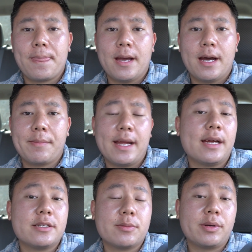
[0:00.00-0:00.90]

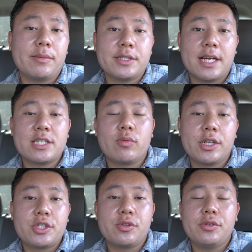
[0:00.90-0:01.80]
Yeah, so pretty much I just want to
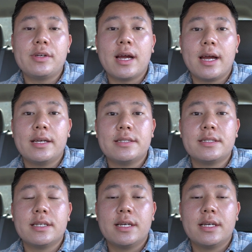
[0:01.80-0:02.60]
show you guys